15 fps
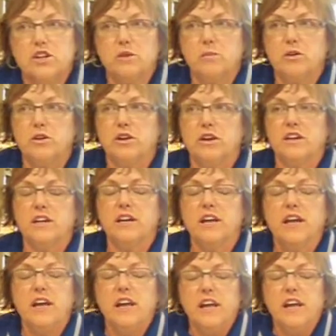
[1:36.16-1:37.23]
the community
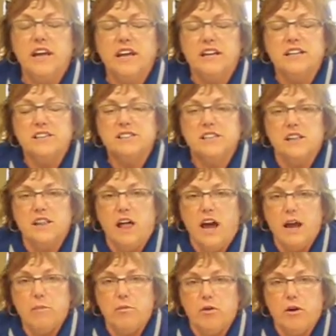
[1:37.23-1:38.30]
is the
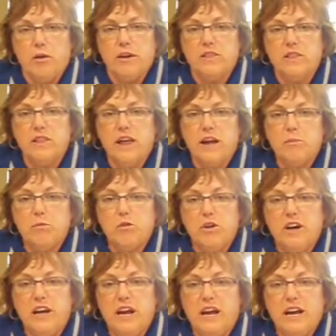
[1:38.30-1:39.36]
library. The
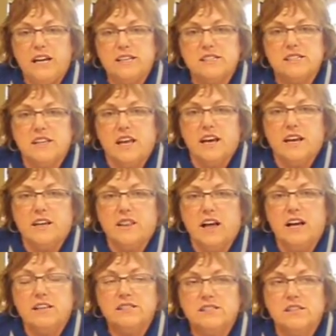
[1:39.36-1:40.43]
library has like
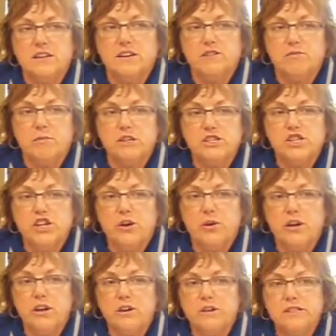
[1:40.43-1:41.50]
lots of
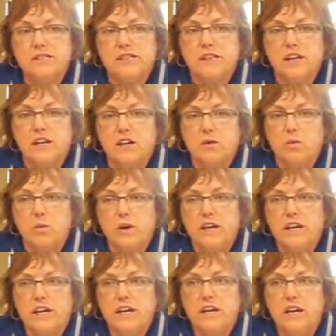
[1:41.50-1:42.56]
materials that they can
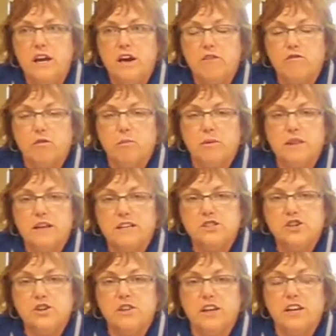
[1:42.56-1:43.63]
read for
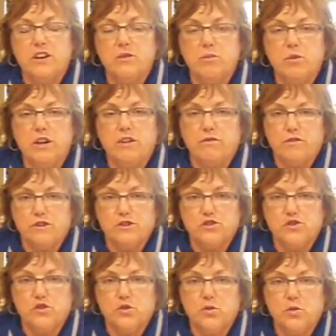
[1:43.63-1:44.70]
pleasure. They can read it for
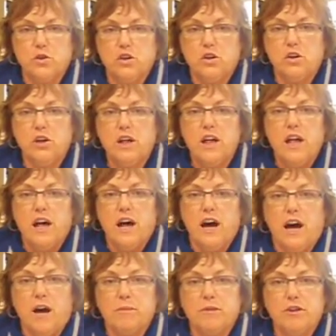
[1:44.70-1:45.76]
school.
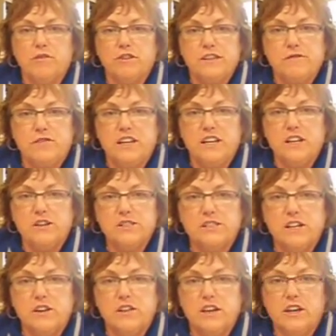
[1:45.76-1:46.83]
Um, there's videos
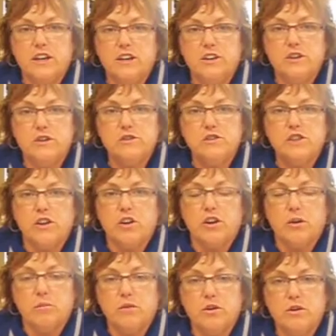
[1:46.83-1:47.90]
there they can use. There are
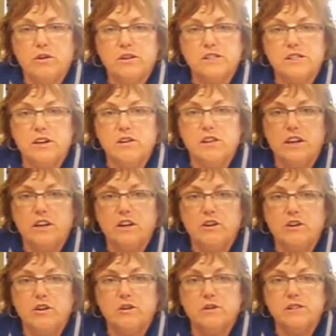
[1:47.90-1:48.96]
computers there they can
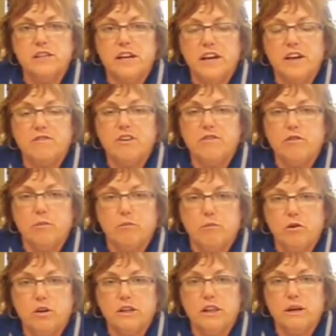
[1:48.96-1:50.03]
use. They have different
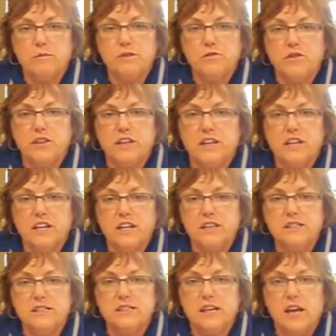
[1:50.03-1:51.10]
book clubs for the
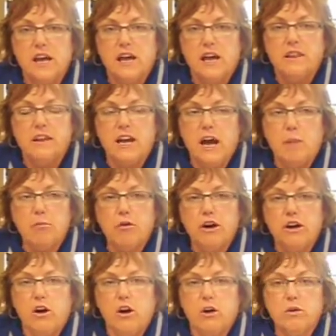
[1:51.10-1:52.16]
kids. They operate
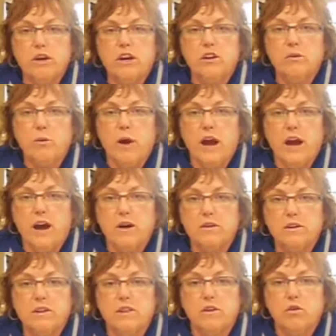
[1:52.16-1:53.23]
all year
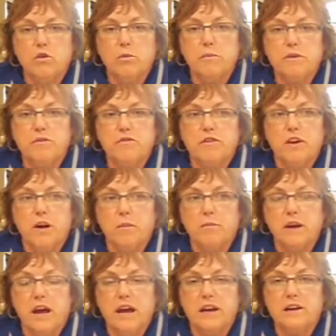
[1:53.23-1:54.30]
round and they're open from
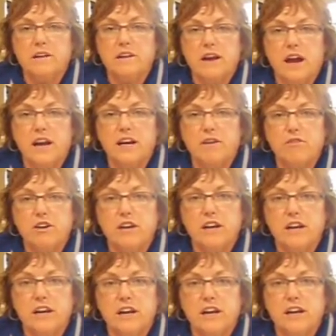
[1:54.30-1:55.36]
9 to 9 every
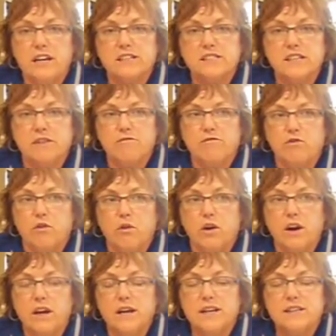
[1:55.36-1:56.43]
day except
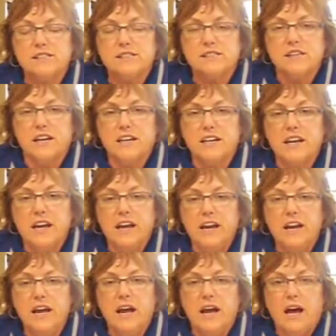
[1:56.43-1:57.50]
for
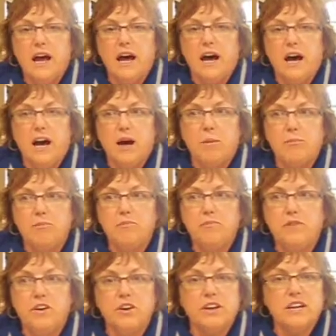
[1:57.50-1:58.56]
Sunday. Um,
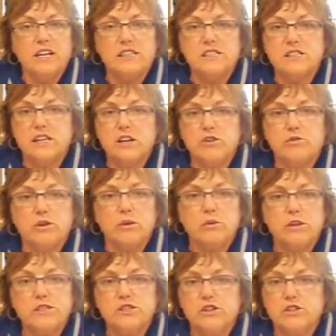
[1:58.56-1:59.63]
there are kids there doing
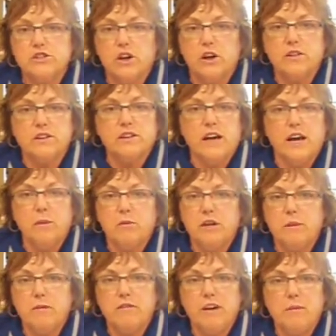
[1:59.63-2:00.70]
research all the time
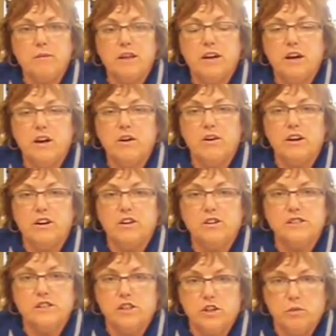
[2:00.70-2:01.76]
whenever I'm there and
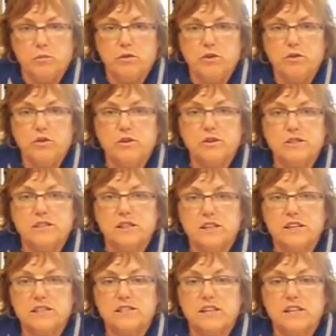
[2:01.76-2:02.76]
using the computers and things